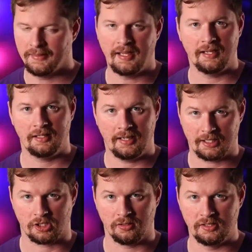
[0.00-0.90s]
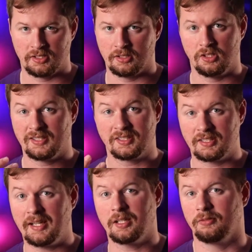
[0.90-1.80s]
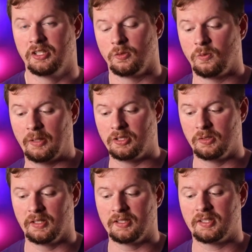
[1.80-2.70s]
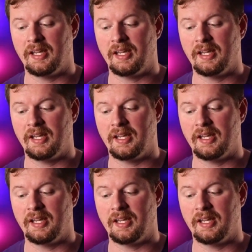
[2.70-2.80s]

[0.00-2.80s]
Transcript: And that actually leads into the second reason why we do this,